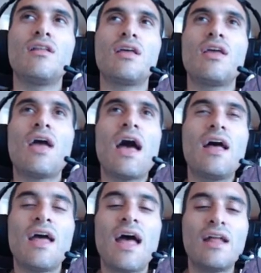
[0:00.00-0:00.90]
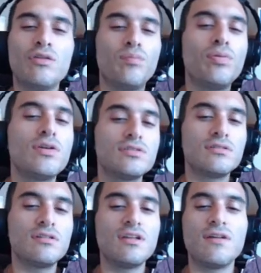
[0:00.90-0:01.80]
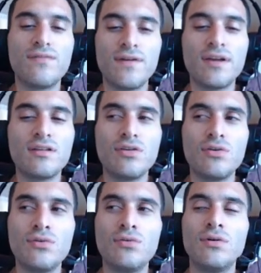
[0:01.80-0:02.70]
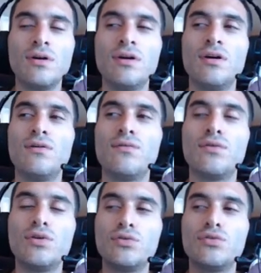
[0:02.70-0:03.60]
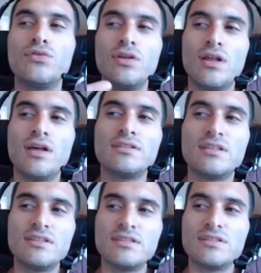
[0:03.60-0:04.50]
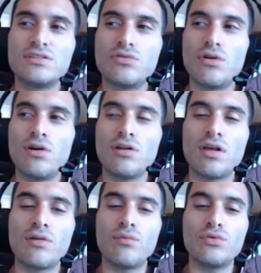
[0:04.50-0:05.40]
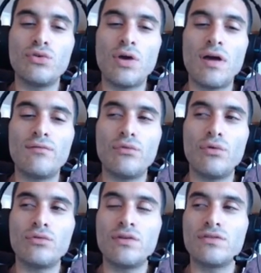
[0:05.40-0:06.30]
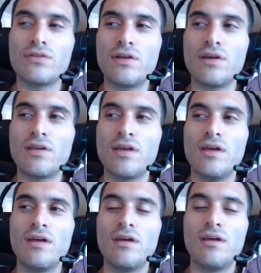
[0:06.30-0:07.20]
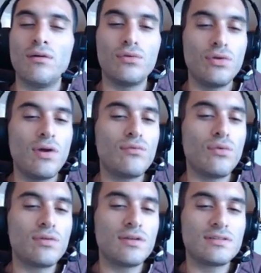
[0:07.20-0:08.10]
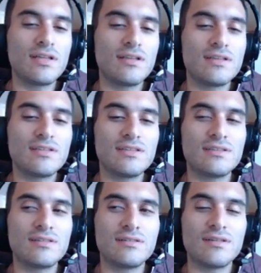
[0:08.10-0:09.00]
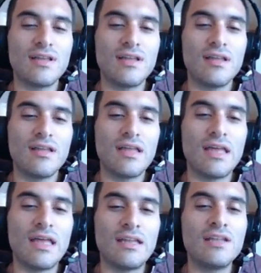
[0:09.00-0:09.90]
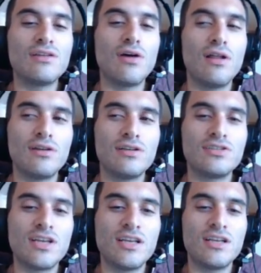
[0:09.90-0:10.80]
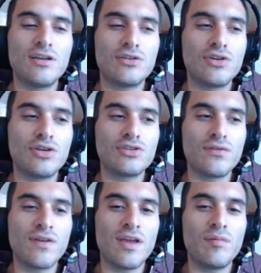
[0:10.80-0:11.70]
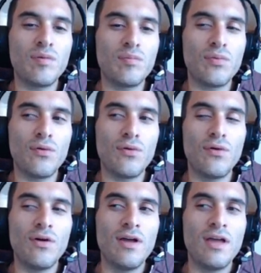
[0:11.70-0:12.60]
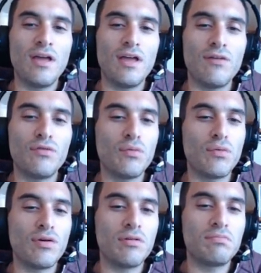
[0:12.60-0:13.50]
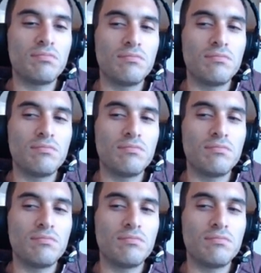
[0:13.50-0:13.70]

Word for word: like, it, ha- it had to personally affect you for you to realize that this is wrong. Like, would you have noticed, like, would you have noticed that this is an intolerant ch- church of gay people if you were,